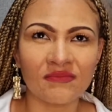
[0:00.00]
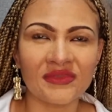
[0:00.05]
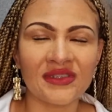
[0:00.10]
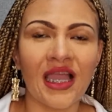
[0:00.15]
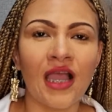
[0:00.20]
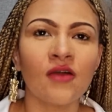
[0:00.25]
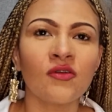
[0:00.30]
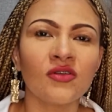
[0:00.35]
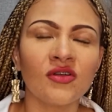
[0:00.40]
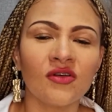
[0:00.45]

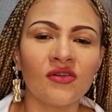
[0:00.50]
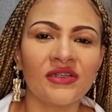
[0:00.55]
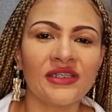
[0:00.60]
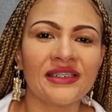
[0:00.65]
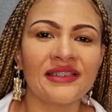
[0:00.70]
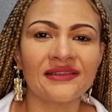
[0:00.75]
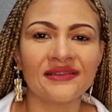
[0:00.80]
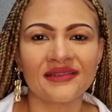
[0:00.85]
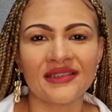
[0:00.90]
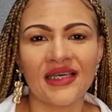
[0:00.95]

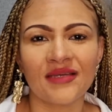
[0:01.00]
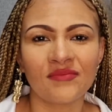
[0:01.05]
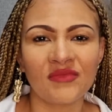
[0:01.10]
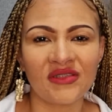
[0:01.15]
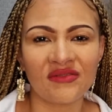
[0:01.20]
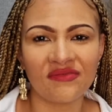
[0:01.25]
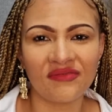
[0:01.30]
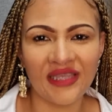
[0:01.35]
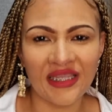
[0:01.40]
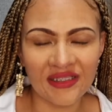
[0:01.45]
downloading some
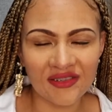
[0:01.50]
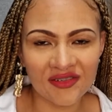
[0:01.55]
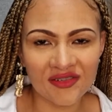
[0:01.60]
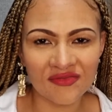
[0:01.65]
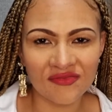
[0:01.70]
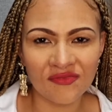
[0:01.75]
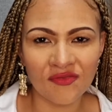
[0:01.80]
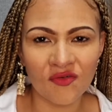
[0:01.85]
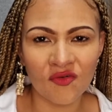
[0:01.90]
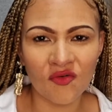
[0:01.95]
events
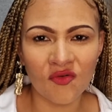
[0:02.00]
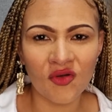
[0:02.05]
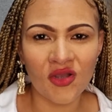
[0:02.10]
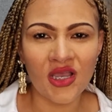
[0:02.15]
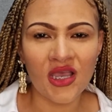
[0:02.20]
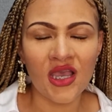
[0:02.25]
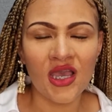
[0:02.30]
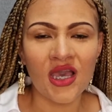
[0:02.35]
for